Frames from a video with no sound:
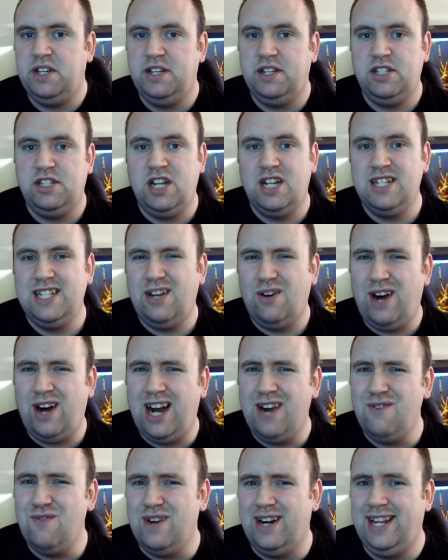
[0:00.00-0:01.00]
Turns out I
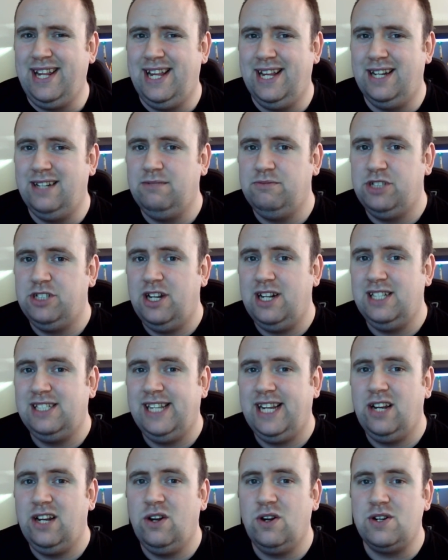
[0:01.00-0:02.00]
really didn't, so let's
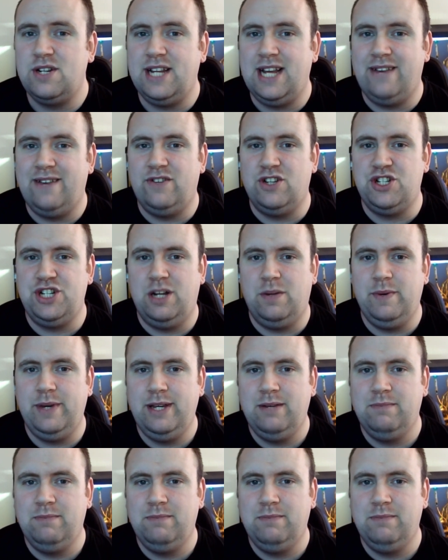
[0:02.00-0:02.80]
take a look together, shall we?